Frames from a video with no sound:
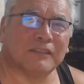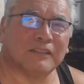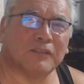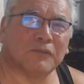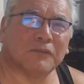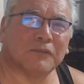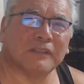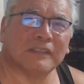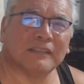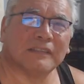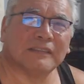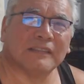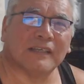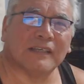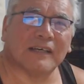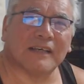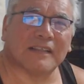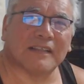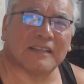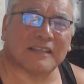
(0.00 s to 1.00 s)
doing
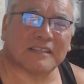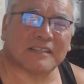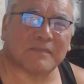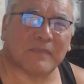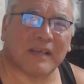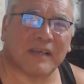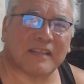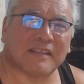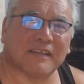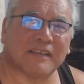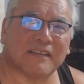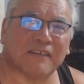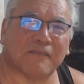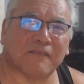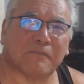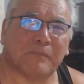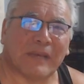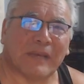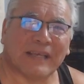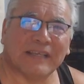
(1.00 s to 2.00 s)
uh, this method
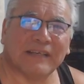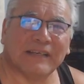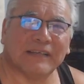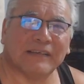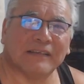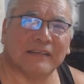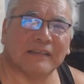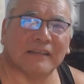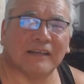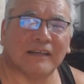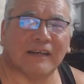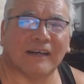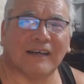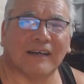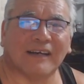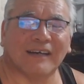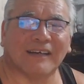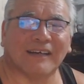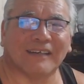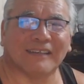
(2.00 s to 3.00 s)
of baiting,
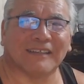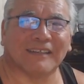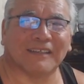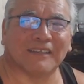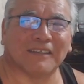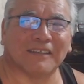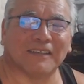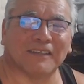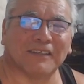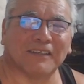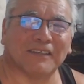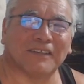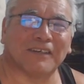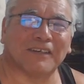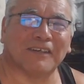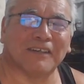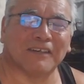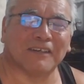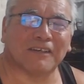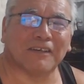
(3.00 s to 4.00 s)
uh, you're
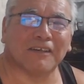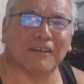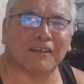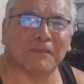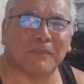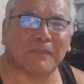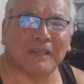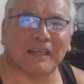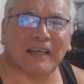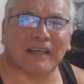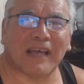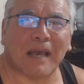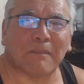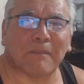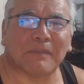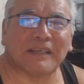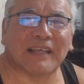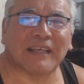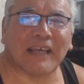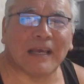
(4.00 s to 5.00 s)
you're going to be a
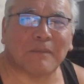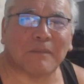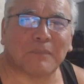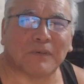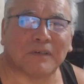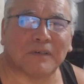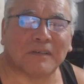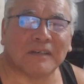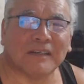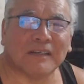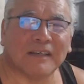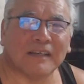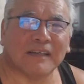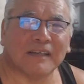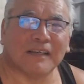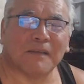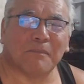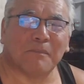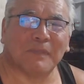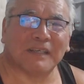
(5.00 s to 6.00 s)
happy camper
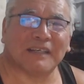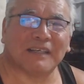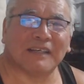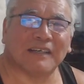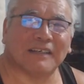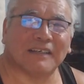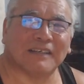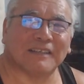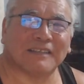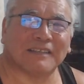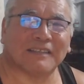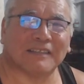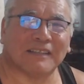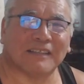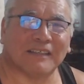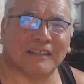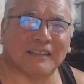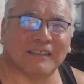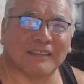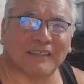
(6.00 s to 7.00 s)
because
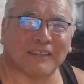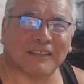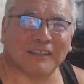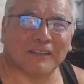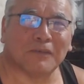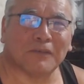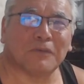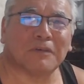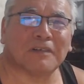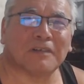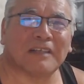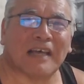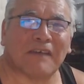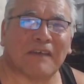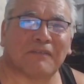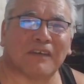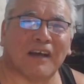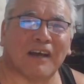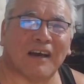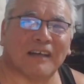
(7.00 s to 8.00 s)
uh, you will
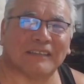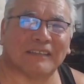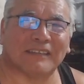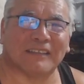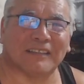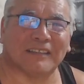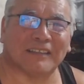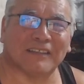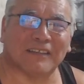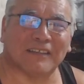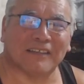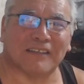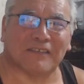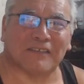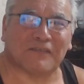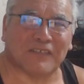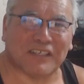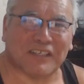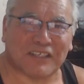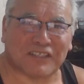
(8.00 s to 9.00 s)
have caught the the
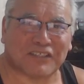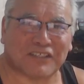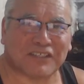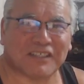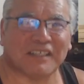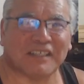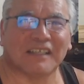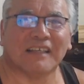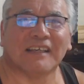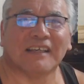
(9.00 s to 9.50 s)
fish